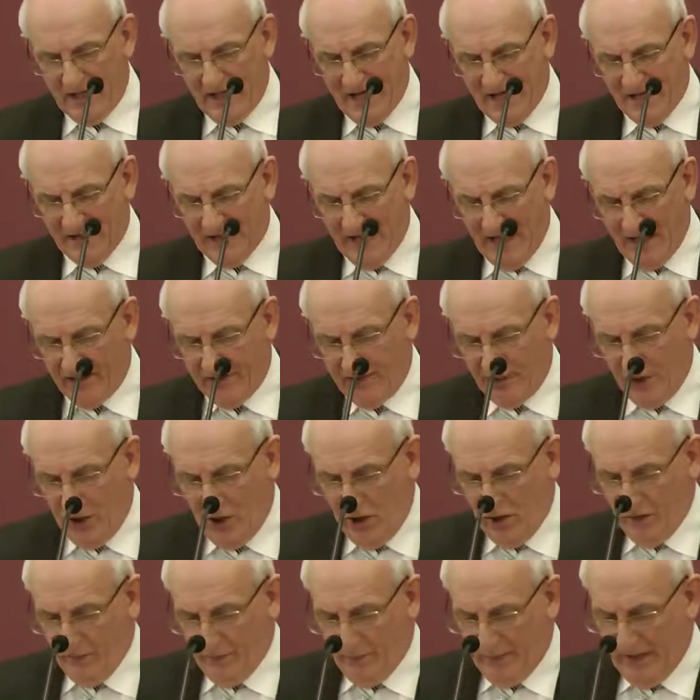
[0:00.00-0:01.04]
and hath
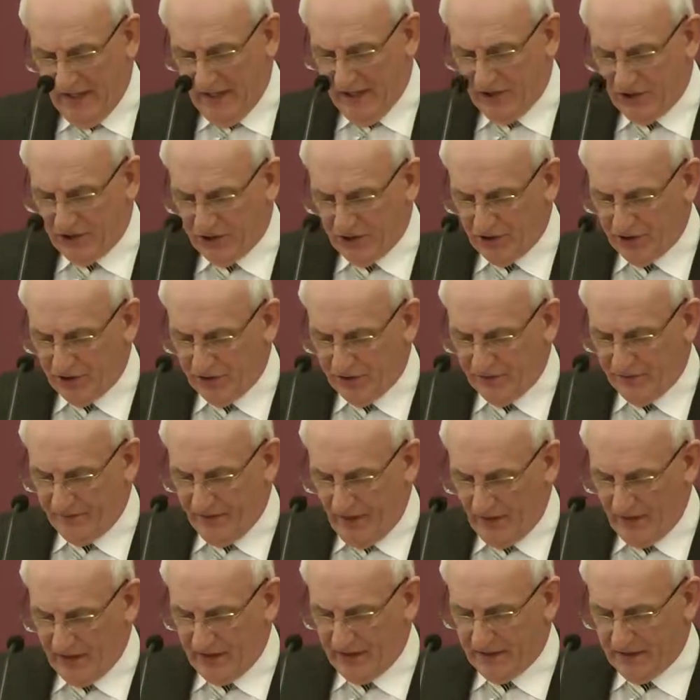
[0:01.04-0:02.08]
long patience
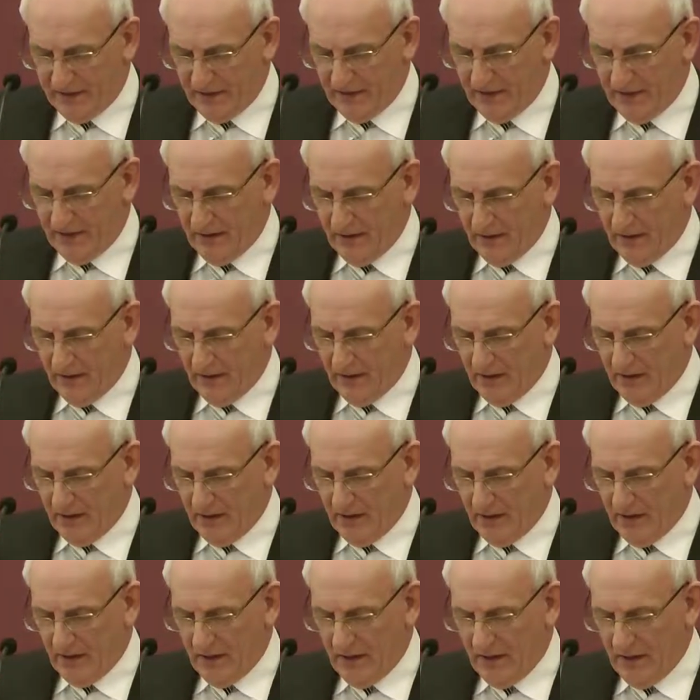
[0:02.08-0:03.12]
for it,
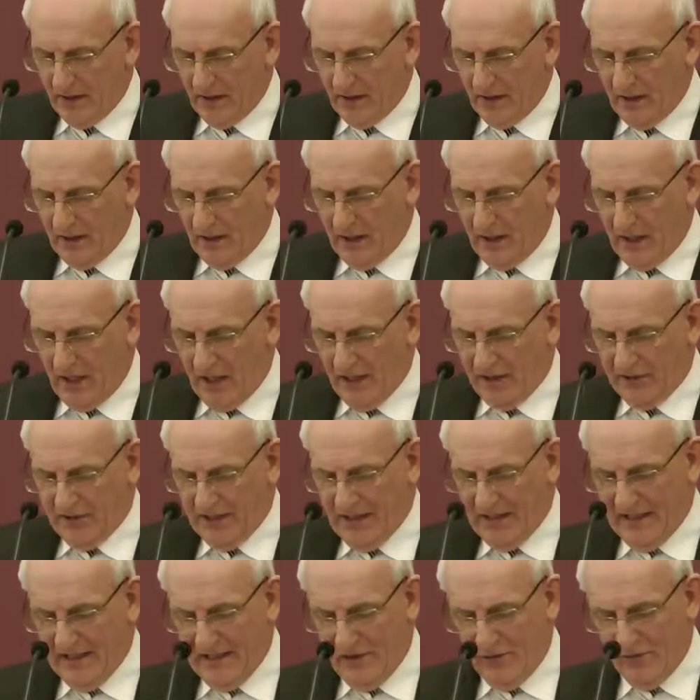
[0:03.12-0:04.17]

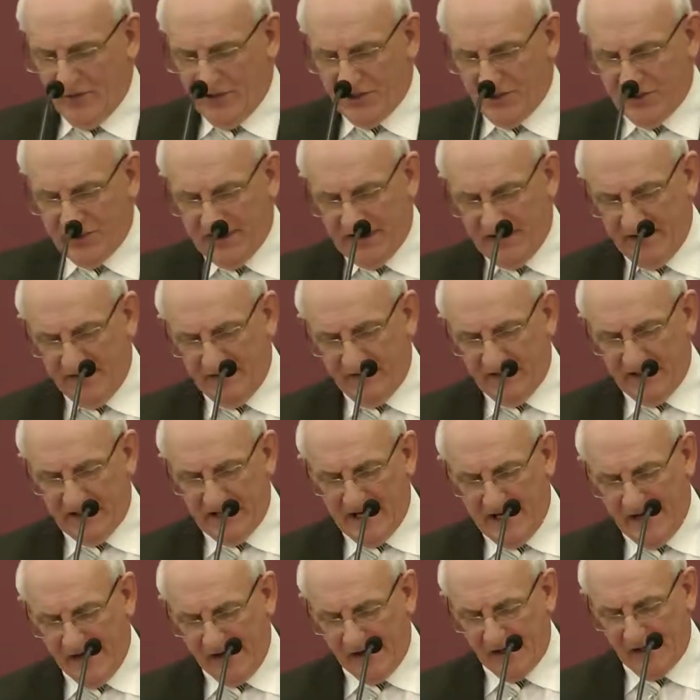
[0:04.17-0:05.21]
until he receive
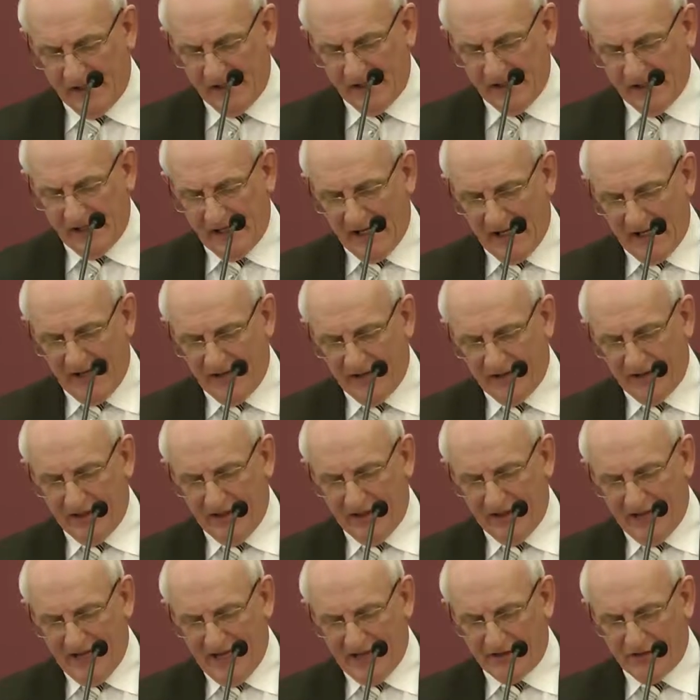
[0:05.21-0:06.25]
the early and
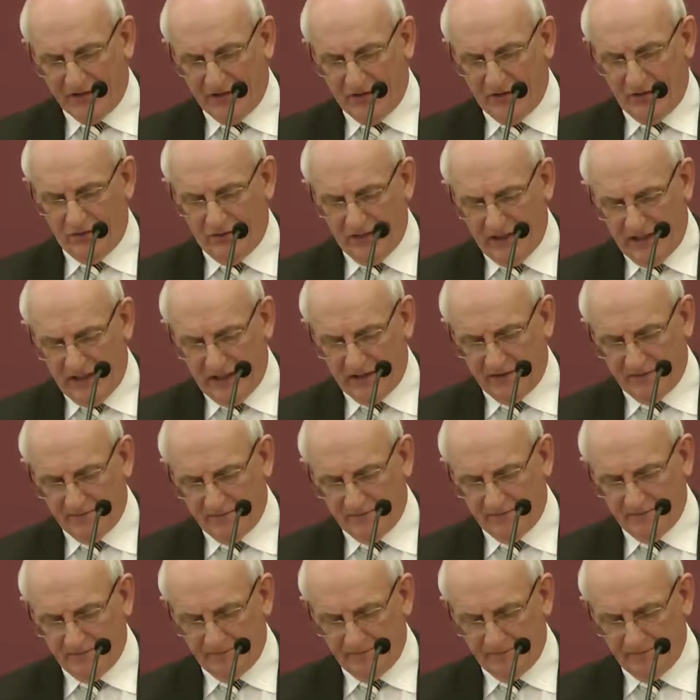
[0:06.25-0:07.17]
the latter rain.